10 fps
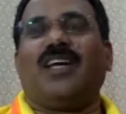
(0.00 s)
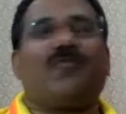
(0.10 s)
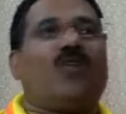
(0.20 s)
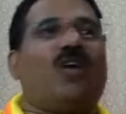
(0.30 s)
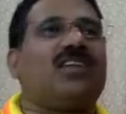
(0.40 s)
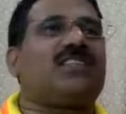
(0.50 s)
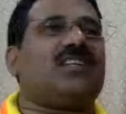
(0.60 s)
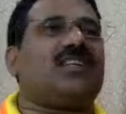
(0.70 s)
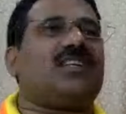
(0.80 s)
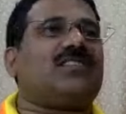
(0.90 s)
If
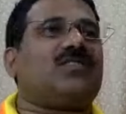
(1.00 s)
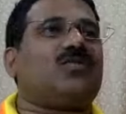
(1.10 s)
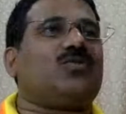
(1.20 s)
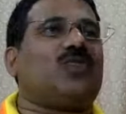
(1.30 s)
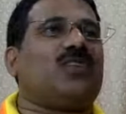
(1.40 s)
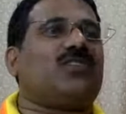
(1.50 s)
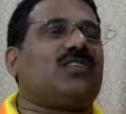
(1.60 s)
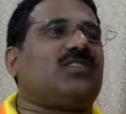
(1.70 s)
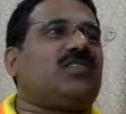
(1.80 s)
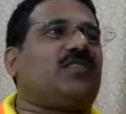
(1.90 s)
God says you are
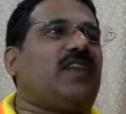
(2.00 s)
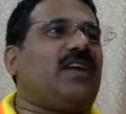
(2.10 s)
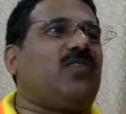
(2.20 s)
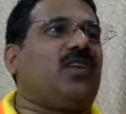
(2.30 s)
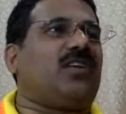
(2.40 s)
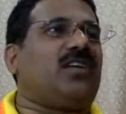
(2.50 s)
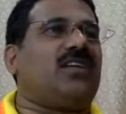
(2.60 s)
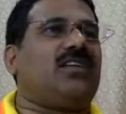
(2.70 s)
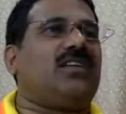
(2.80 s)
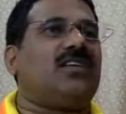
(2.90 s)
justified, not
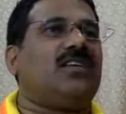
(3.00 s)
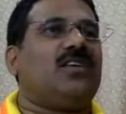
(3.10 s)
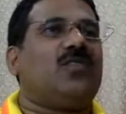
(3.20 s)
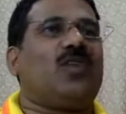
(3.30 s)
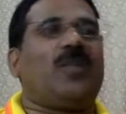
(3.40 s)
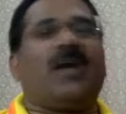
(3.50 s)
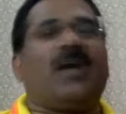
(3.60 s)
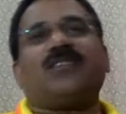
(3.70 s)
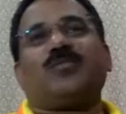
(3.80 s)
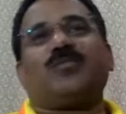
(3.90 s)
guilty, what am
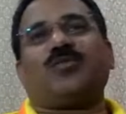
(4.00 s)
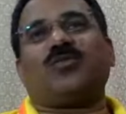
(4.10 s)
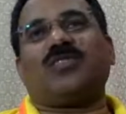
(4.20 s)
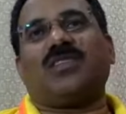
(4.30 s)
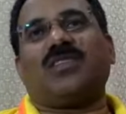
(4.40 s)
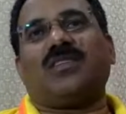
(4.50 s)
I supposed to say?